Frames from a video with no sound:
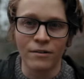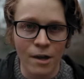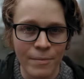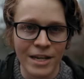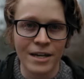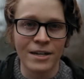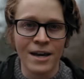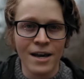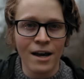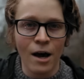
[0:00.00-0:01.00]
limited
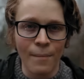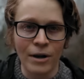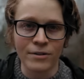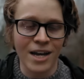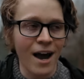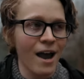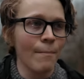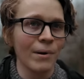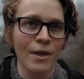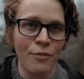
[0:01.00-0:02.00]
amount of
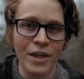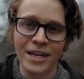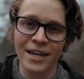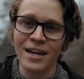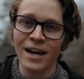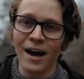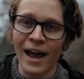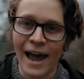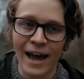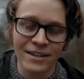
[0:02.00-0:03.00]
time, but I think
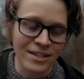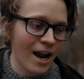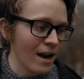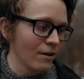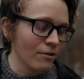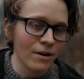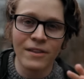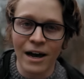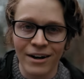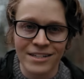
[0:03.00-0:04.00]
I had to kind of
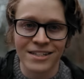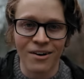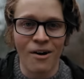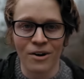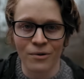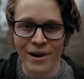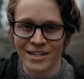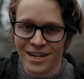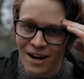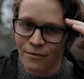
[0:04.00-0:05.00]
learn that lesson the hard
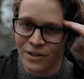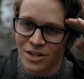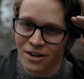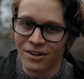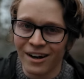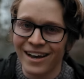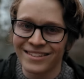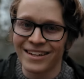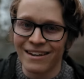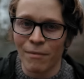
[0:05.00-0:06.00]
way, to kind of
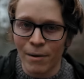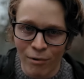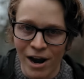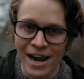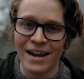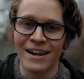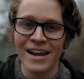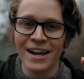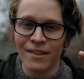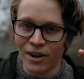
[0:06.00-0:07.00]
internalize it in my brain
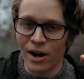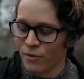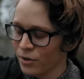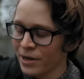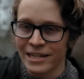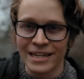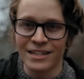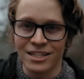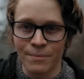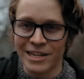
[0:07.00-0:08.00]
that I really
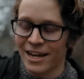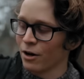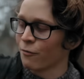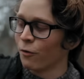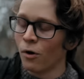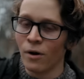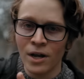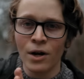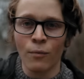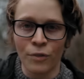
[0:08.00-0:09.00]
needed to be careful
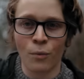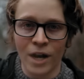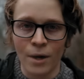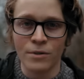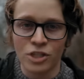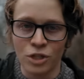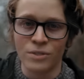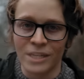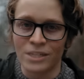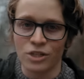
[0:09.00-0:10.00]
with what I was
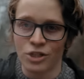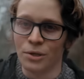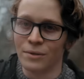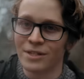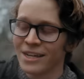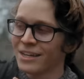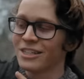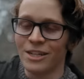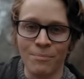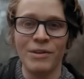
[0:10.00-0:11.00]
choosing to shoot.
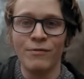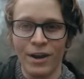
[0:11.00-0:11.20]
So be